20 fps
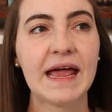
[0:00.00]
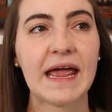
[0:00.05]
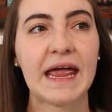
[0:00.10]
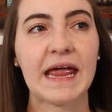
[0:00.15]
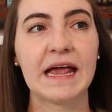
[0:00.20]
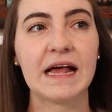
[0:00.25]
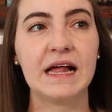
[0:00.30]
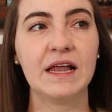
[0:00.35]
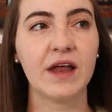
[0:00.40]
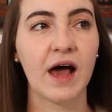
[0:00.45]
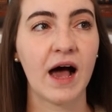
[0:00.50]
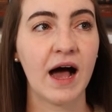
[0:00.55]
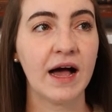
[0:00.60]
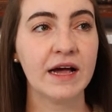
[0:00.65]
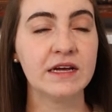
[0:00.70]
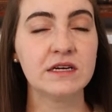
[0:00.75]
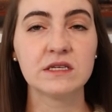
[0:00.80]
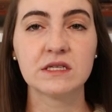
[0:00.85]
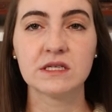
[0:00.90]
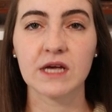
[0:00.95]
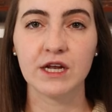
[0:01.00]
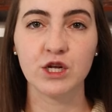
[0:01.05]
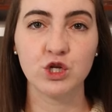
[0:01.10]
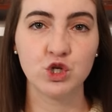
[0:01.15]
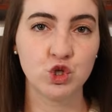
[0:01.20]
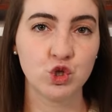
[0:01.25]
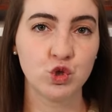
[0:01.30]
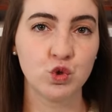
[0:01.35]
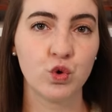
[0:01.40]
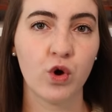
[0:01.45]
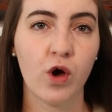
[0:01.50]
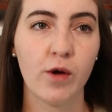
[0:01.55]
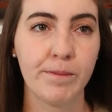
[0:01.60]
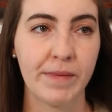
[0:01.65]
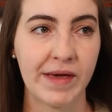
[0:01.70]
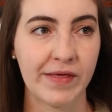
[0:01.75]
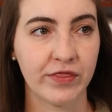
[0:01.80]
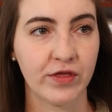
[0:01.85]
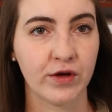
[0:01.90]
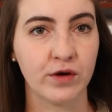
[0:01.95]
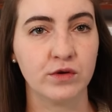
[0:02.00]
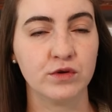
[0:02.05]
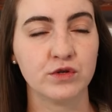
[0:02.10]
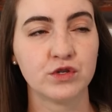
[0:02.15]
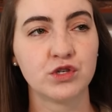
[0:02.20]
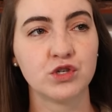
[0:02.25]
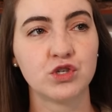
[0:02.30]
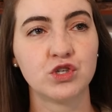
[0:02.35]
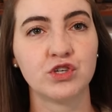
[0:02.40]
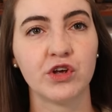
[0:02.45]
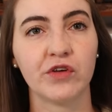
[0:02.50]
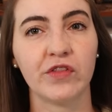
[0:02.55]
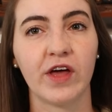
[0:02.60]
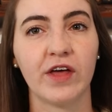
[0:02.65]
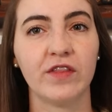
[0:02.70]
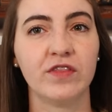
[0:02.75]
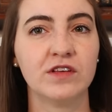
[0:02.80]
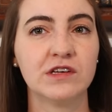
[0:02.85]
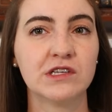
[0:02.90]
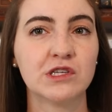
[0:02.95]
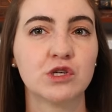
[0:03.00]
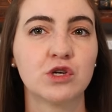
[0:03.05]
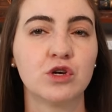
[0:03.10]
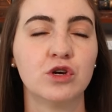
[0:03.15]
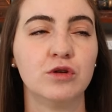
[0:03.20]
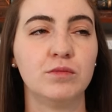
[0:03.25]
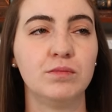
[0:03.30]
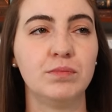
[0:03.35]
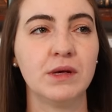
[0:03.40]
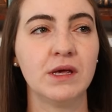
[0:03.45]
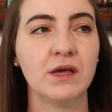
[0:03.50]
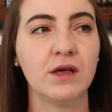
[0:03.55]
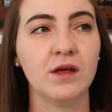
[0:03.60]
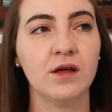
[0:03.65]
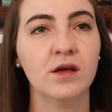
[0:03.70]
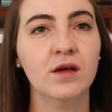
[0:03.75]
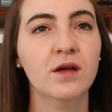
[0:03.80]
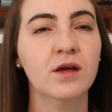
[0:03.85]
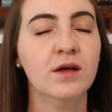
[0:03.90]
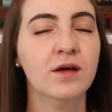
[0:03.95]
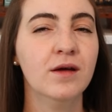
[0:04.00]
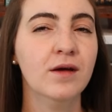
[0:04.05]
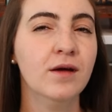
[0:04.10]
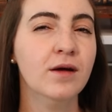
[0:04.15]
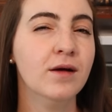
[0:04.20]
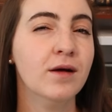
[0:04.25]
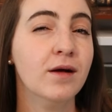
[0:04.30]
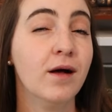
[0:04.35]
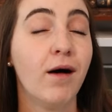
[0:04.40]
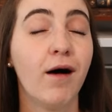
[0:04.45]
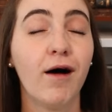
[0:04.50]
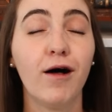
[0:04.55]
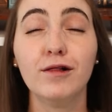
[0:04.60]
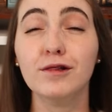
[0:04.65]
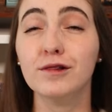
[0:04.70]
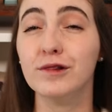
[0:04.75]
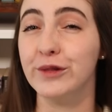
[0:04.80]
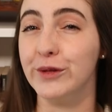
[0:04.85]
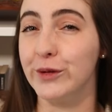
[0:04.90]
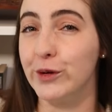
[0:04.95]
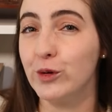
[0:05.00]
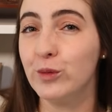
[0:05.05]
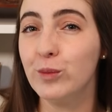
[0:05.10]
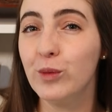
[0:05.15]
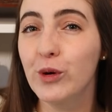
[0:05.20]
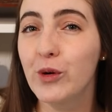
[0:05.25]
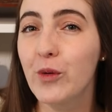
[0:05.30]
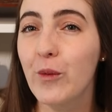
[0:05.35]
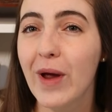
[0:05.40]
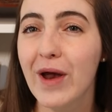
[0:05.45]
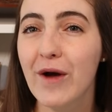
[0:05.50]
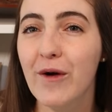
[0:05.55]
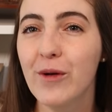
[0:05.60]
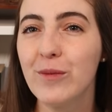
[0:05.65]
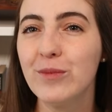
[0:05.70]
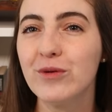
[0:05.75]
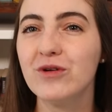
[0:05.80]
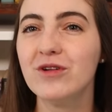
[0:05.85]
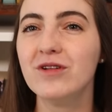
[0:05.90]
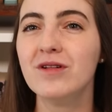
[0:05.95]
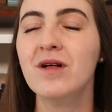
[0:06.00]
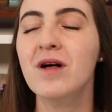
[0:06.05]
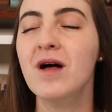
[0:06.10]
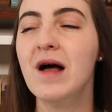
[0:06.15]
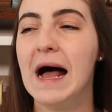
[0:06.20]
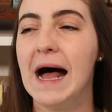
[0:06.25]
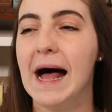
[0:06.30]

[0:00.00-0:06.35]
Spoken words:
And I decided to omit those so that this could be a little more wearable.